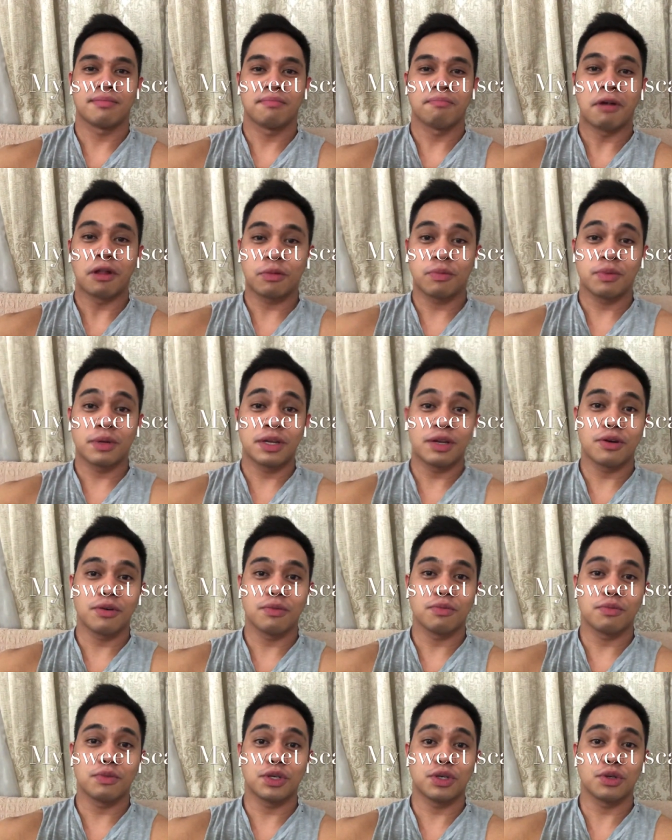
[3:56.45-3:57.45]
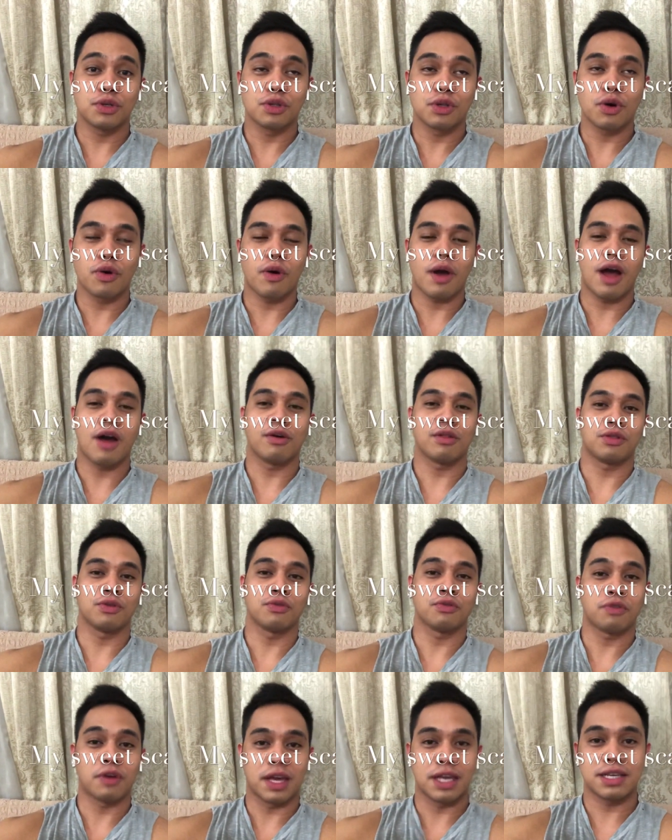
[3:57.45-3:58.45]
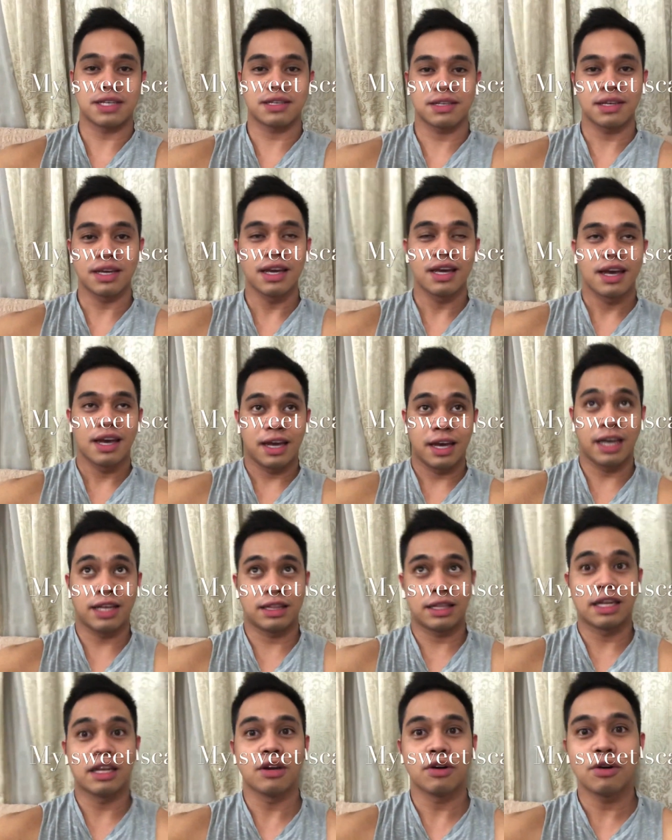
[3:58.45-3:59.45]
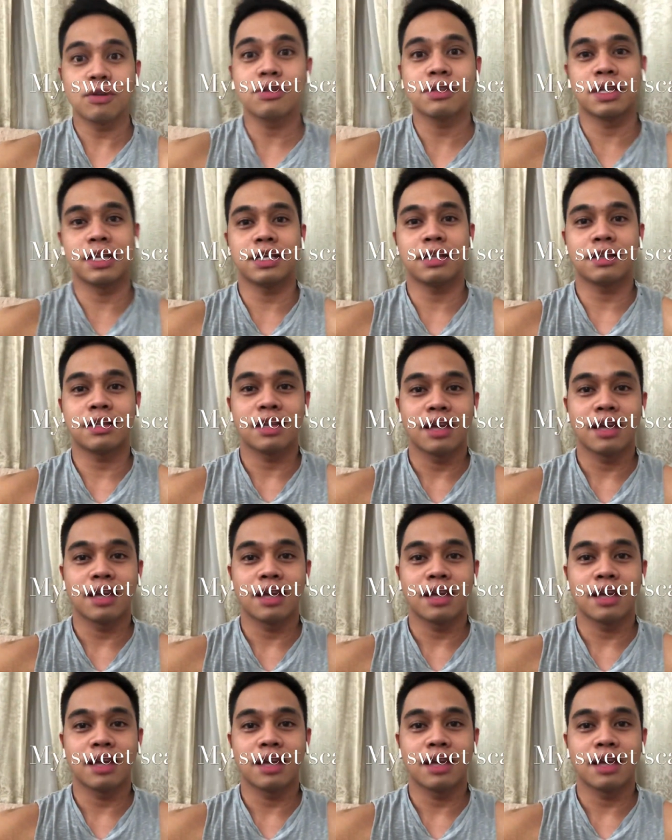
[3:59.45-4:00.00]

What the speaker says: But we should know how to face it and hold it,